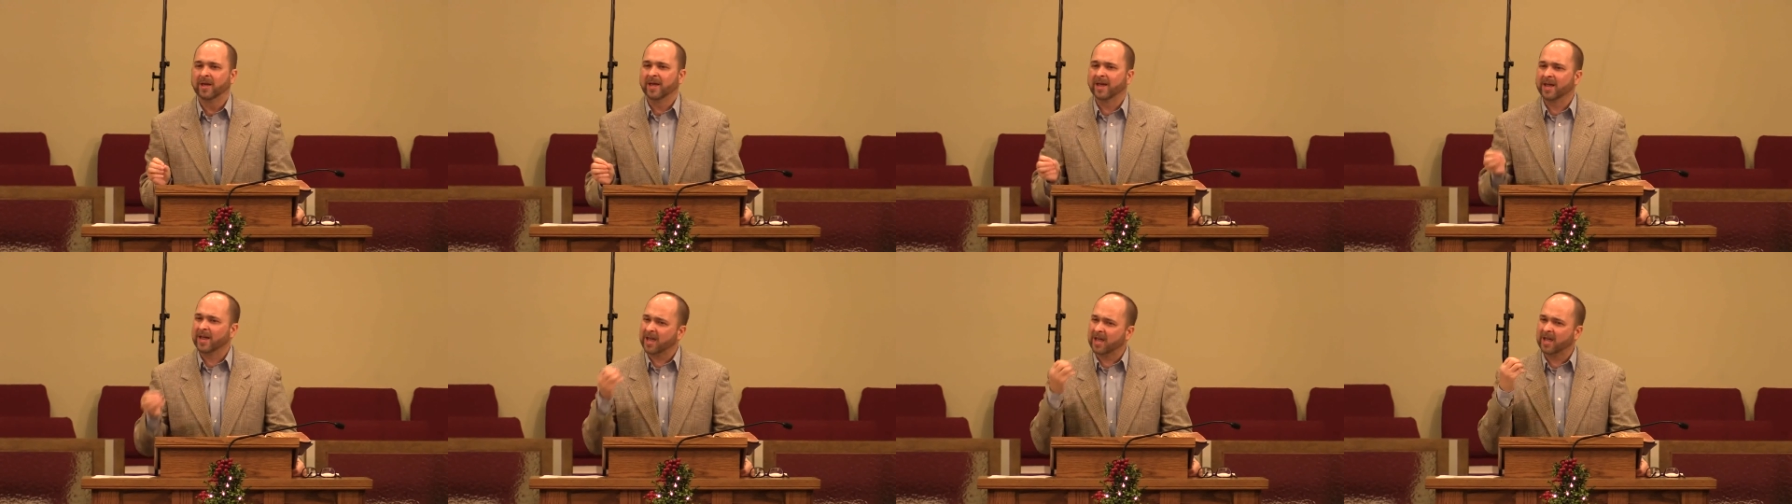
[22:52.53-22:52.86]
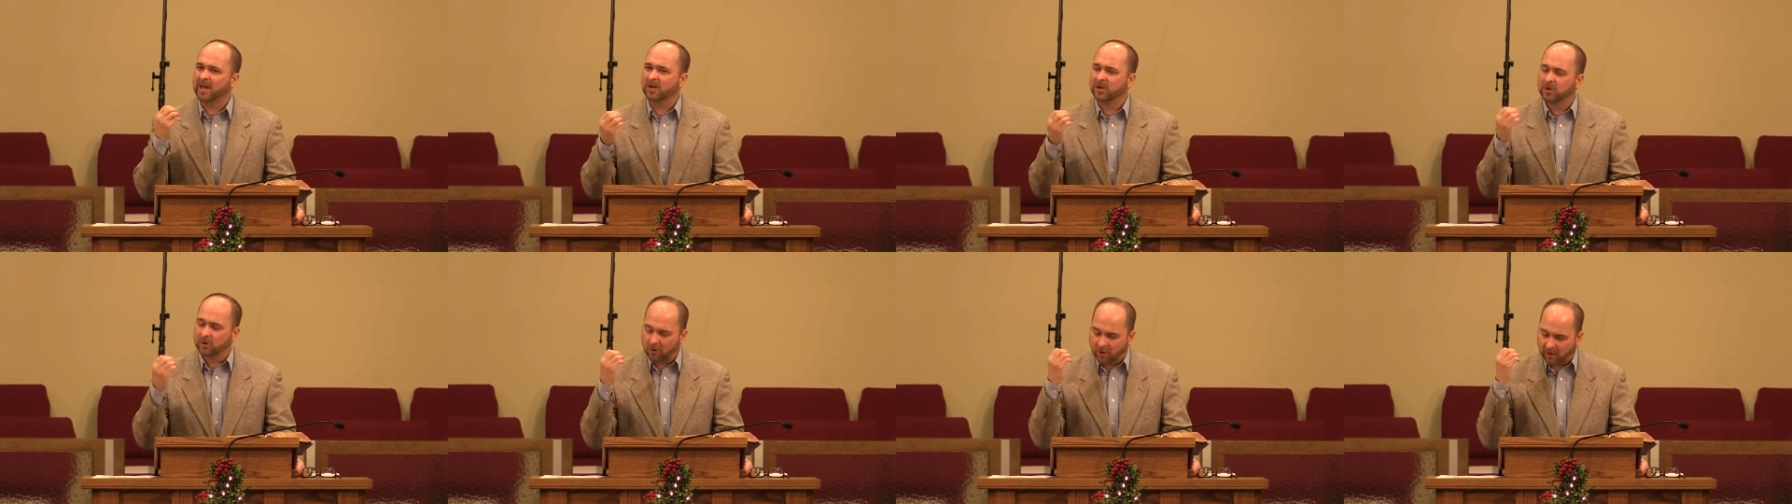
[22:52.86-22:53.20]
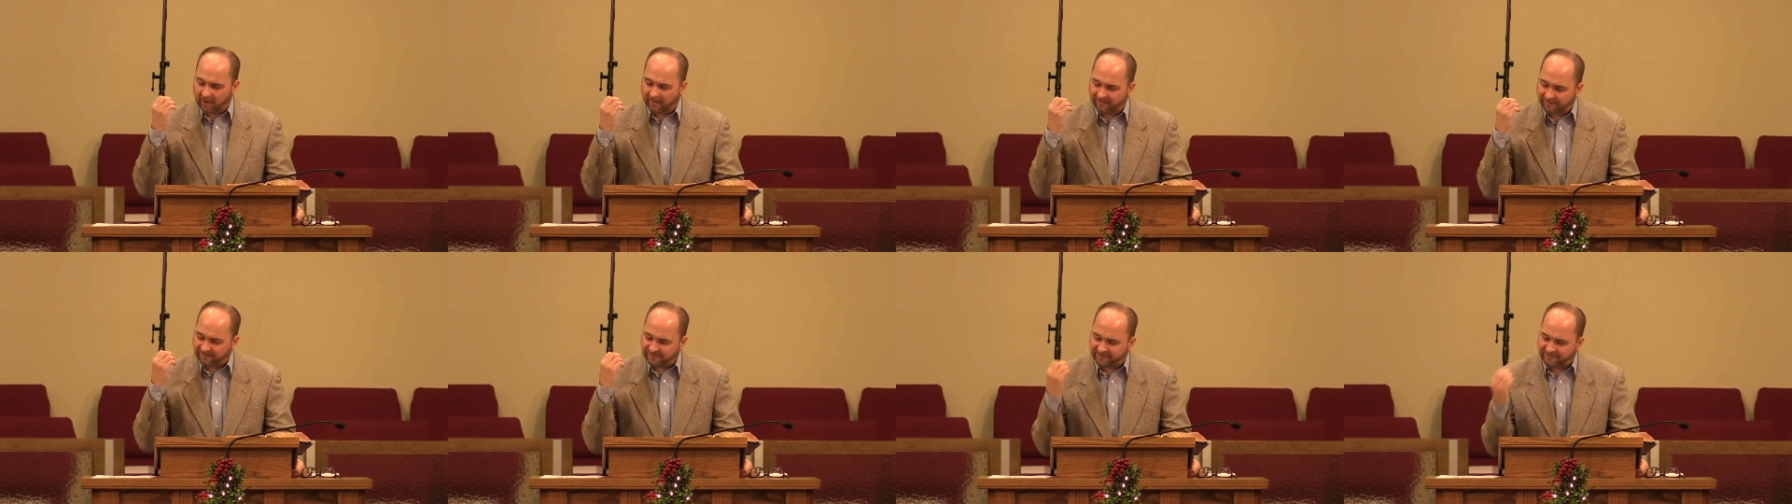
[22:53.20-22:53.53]
in
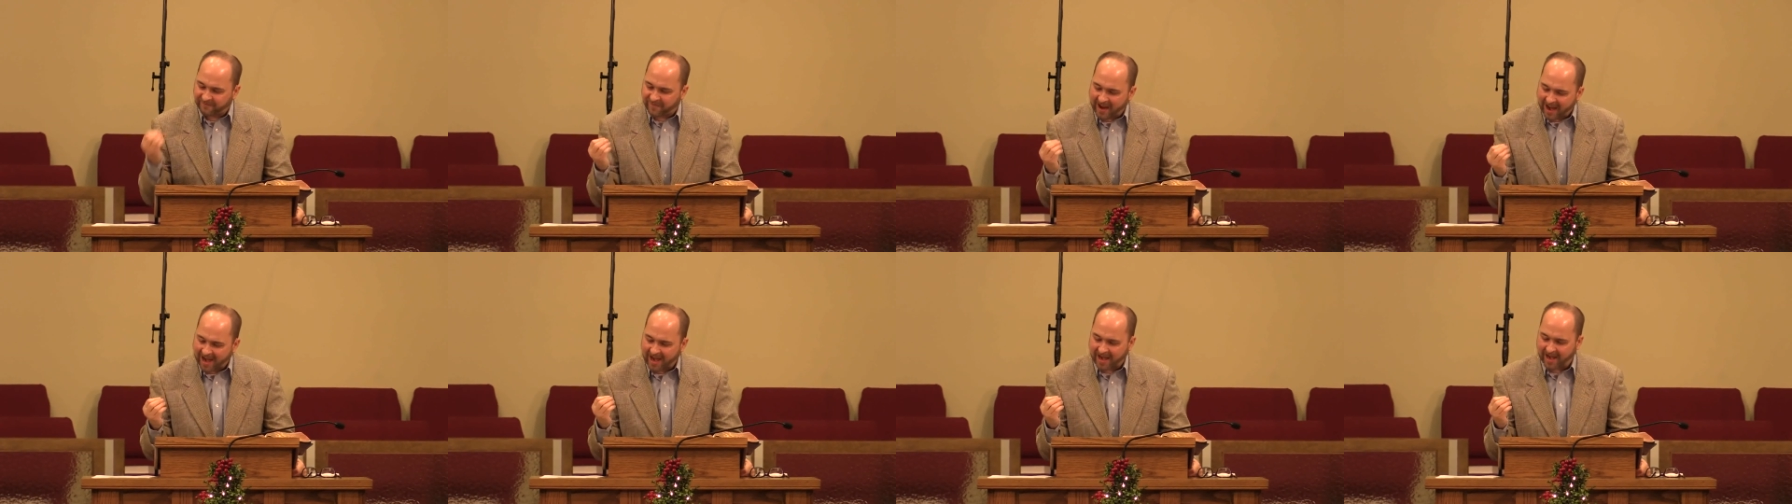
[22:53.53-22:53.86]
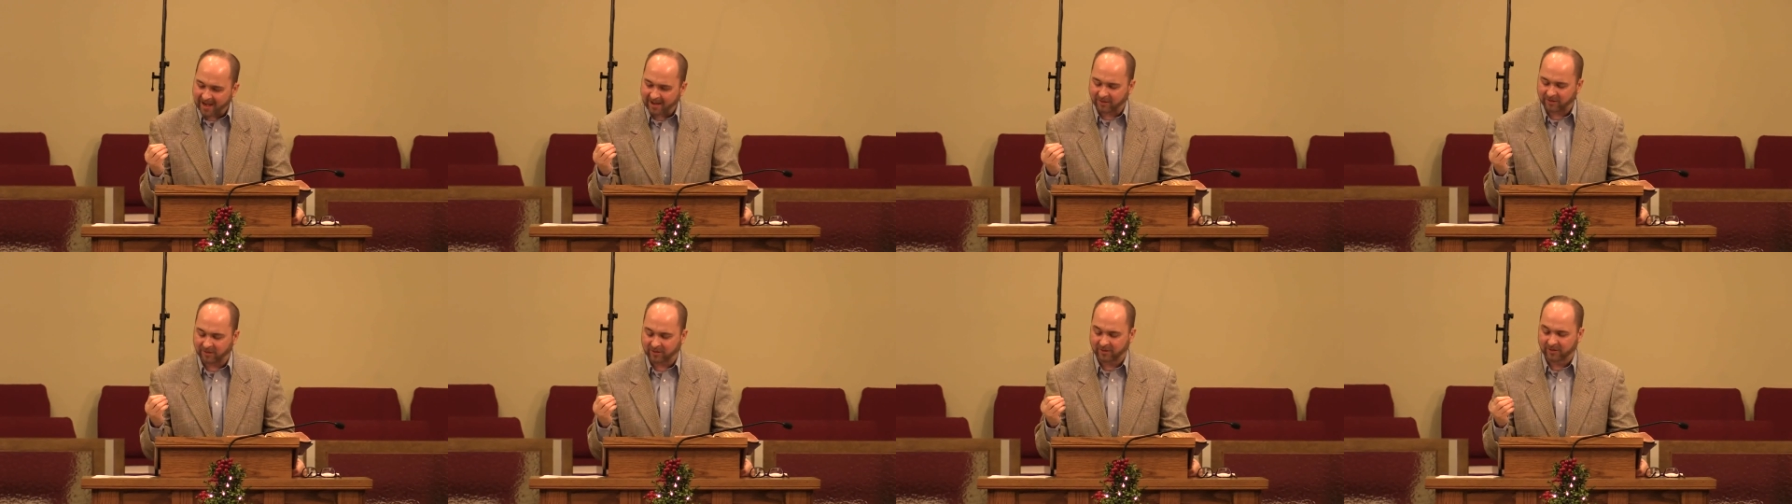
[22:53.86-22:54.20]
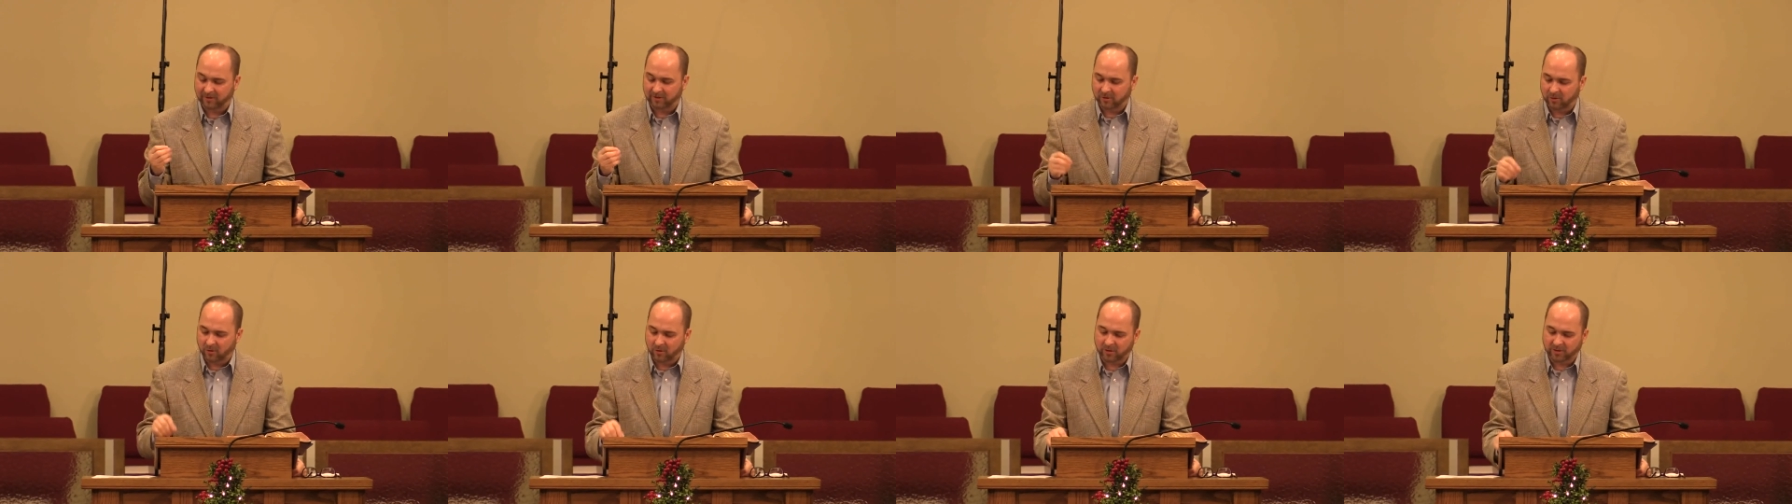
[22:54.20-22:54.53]
your faith
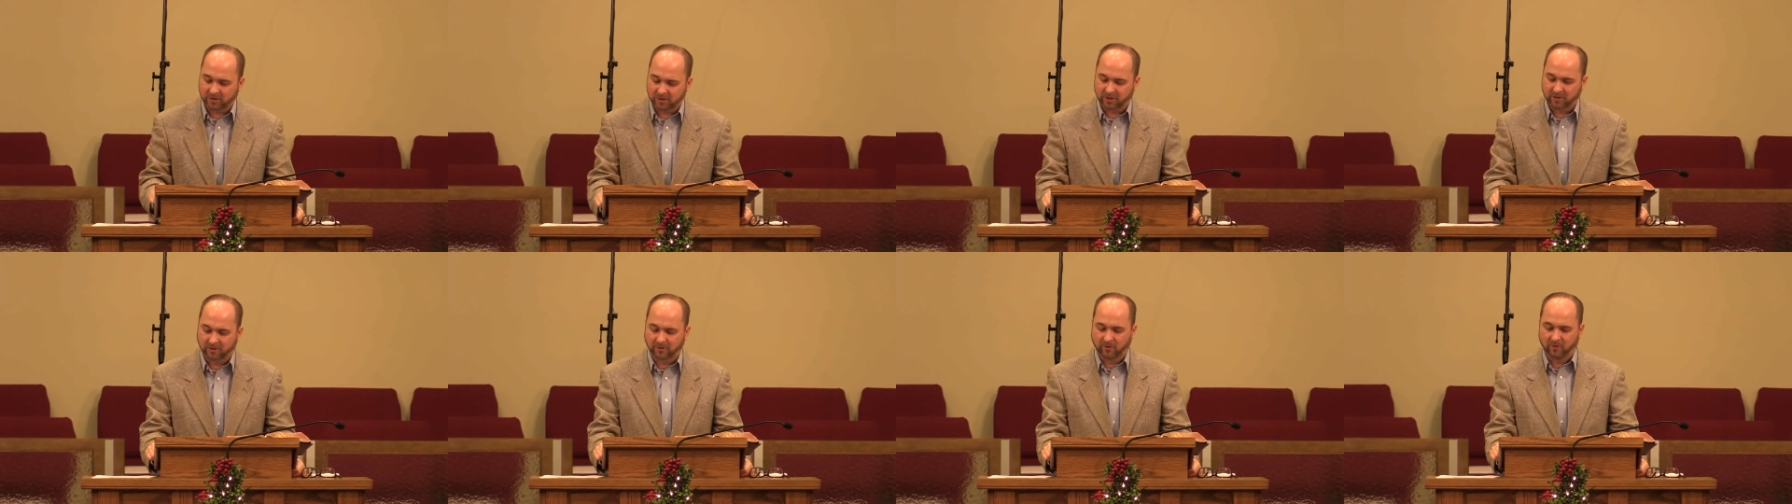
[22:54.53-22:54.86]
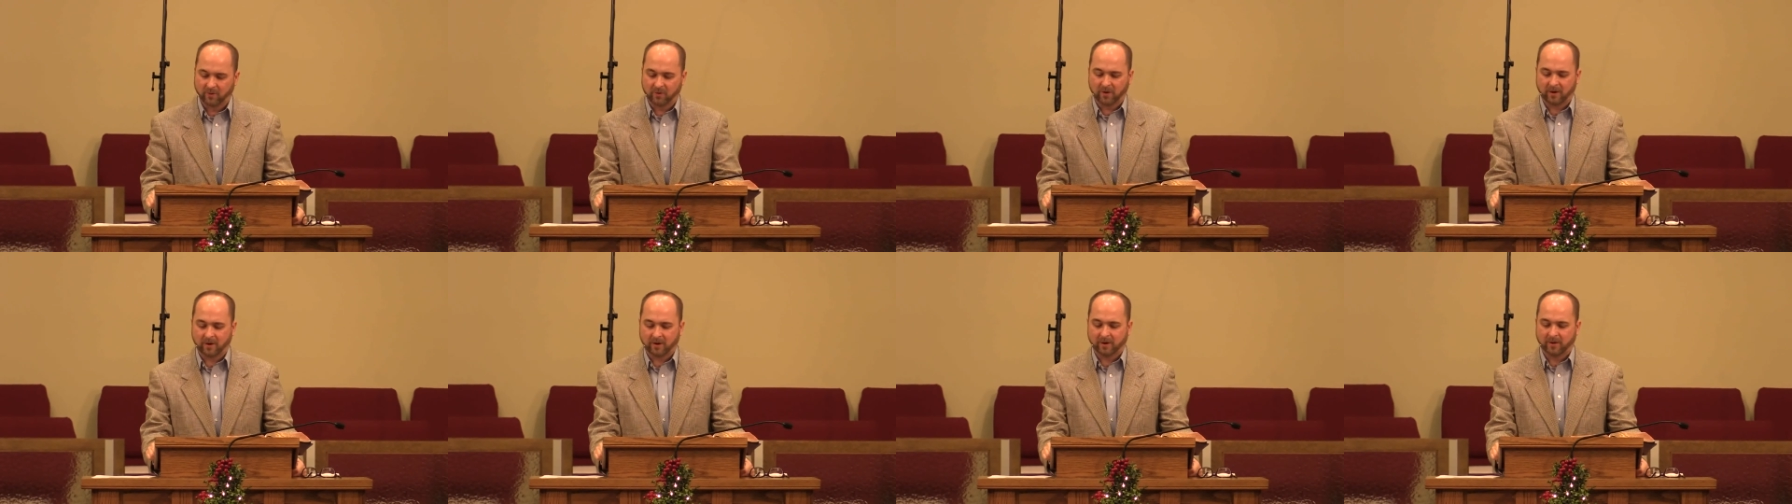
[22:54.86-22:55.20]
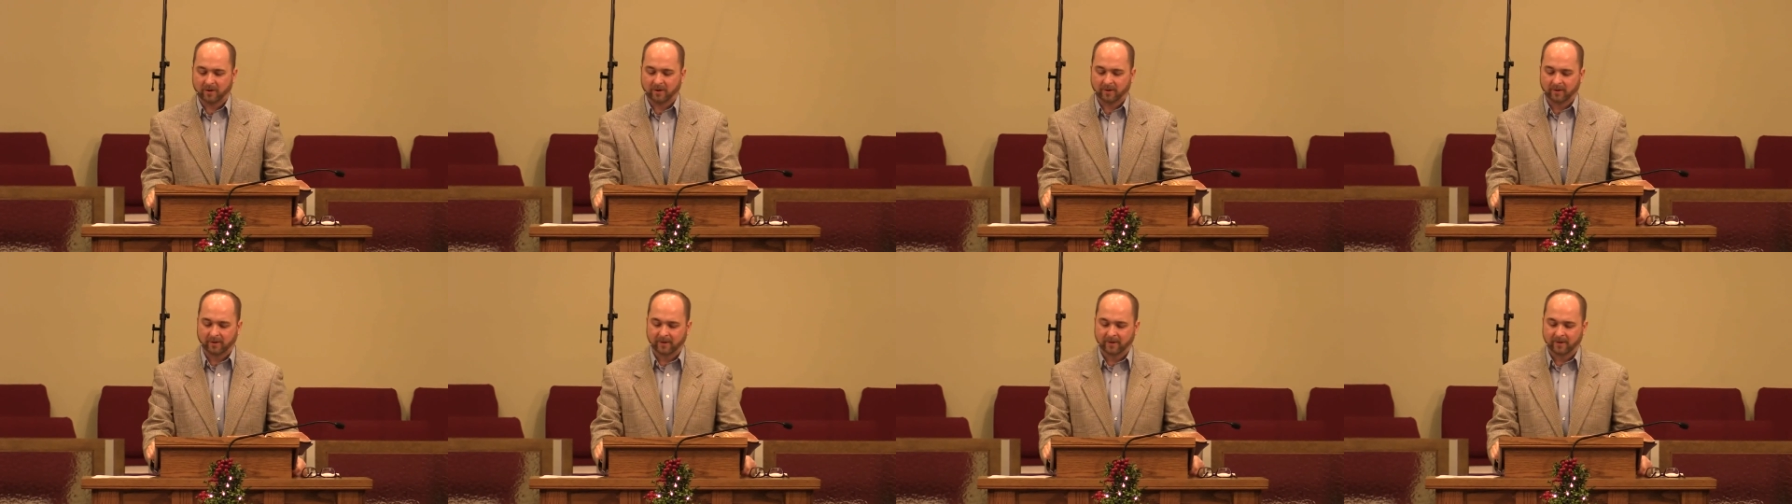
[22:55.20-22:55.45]
towards the Lord.